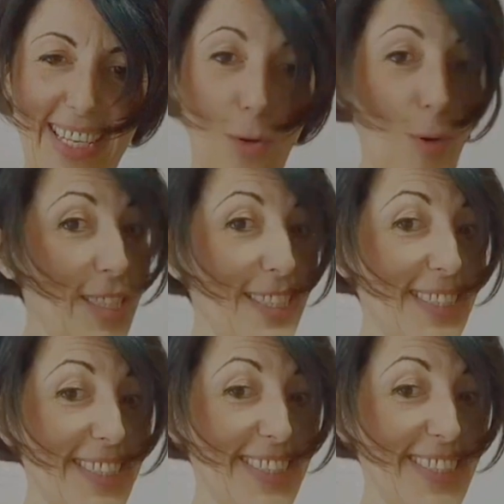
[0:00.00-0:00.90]

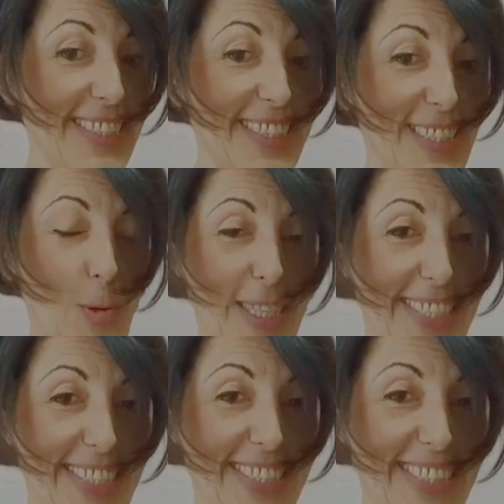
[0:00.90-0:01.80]
Questions?
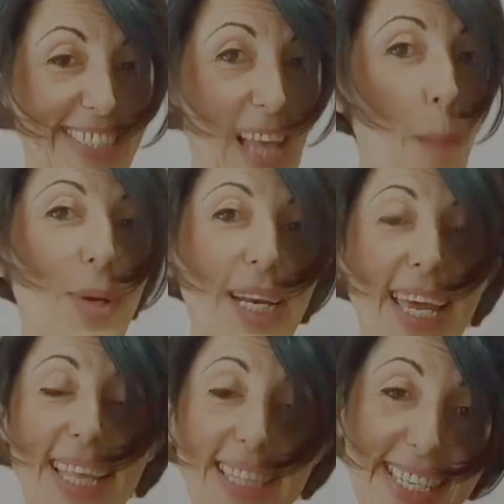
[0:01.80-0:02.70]
Questions? I'm gonna
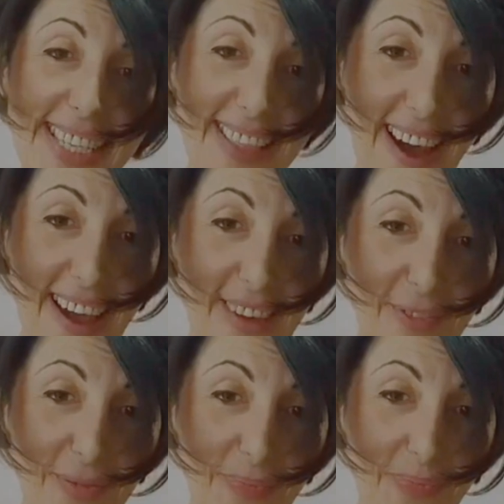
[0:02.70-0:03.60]
end this live.
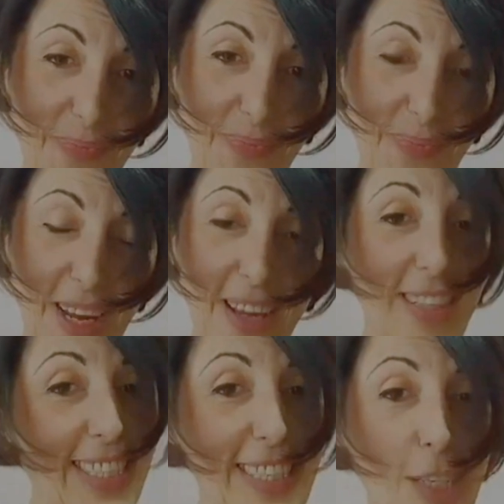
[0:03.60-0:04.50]

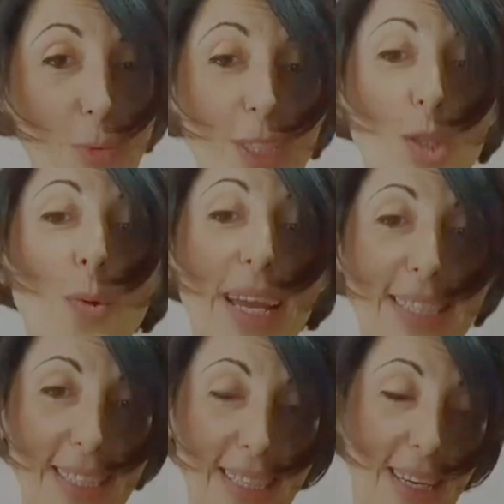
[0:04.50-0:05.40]
Listen, it was great
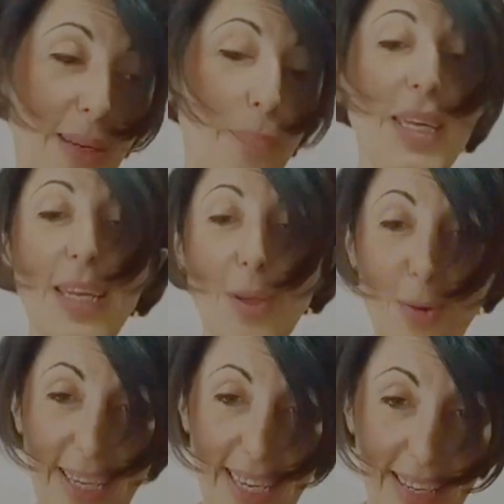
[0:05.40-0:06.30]
meeting you
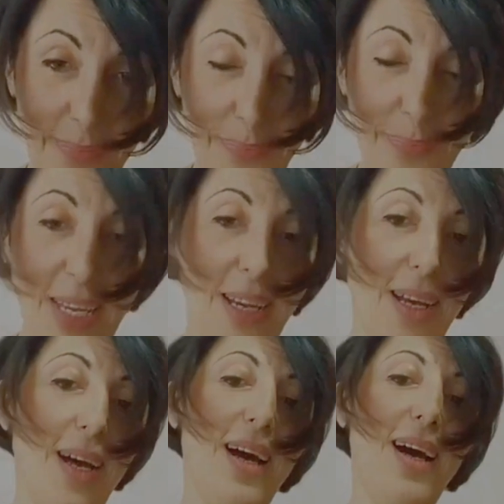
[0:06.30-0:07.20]
again,
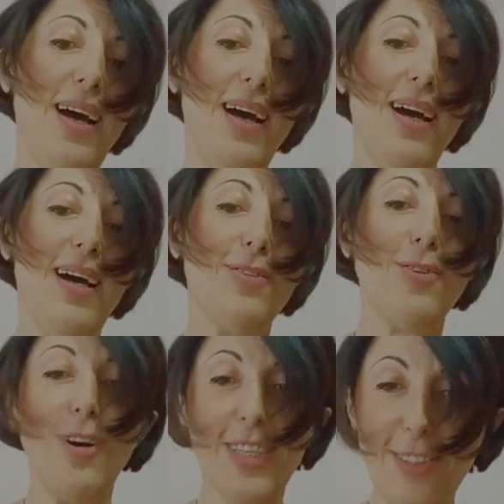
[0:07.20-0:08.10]

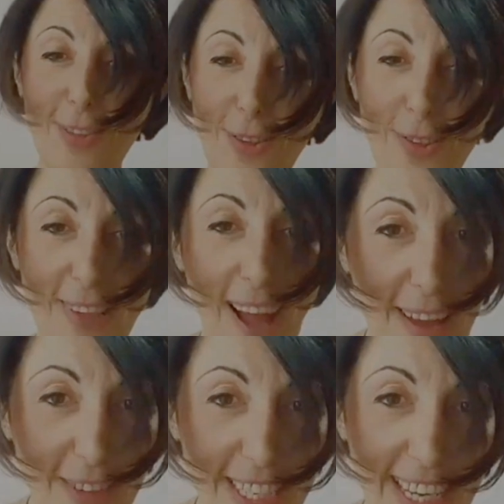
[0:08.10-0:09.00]
talking to you live
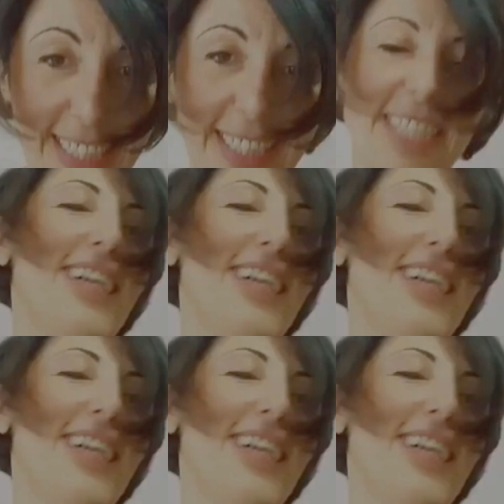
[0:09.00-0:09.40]
again.